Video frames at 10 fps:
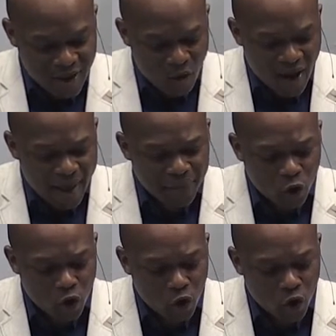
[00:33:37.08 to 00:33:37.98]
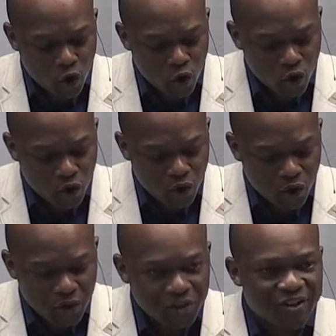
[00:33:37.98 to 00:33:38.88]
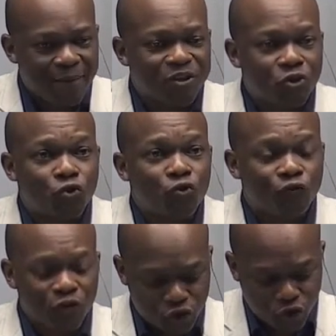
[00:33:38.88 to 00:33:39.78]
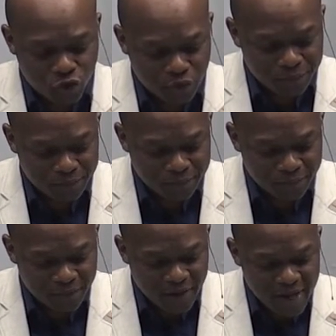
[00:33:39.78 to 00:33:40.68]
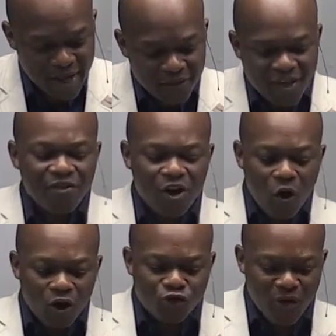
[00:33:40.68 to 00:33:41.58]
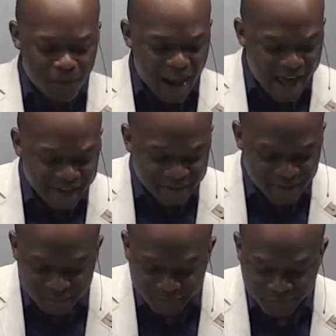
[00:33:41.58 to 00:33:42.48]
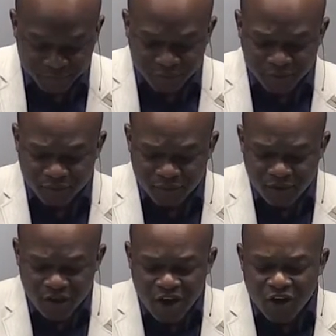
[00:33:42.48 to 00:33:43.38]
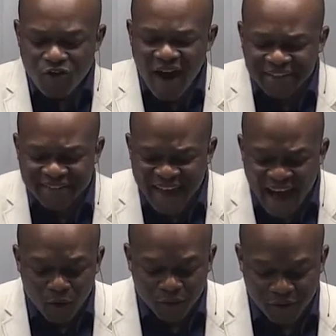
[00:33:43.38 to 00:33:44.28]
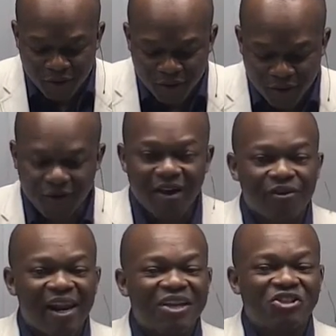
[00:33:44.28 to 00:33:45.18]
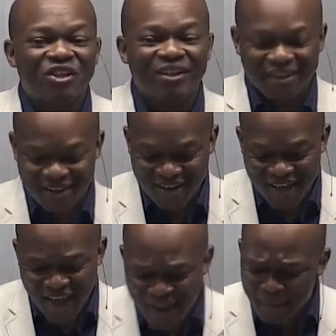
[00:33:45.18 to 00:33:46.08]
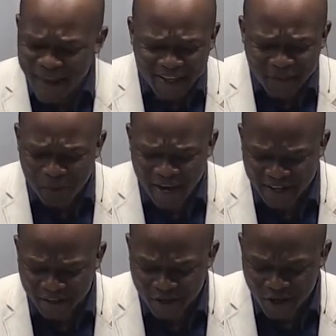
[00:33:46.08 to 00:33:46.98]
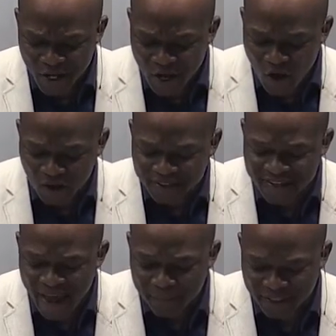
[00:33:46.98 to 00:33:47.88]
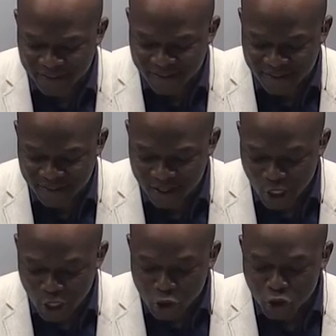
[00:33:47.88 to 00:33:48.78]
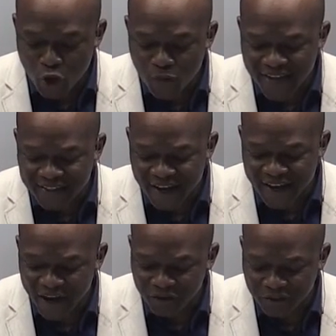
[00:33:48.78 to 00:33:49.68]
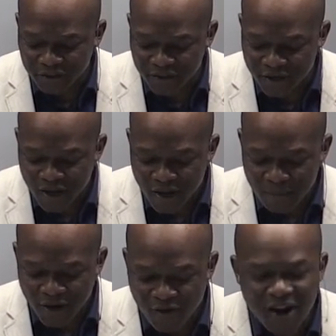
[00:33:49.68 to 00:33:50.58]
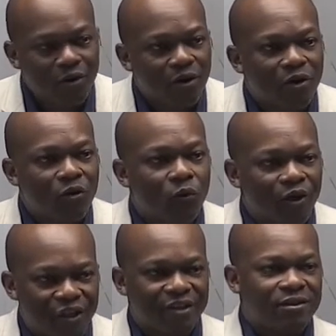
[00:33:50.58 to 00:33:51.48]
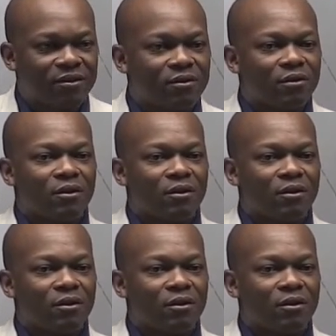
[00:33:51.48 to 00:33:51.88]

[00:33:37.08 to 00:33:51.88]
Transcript: or Habakkuk, chapter 2, verse 2. Then the Lord replied, Write down the revelation and make it plain on tablets so that a herald may run with it.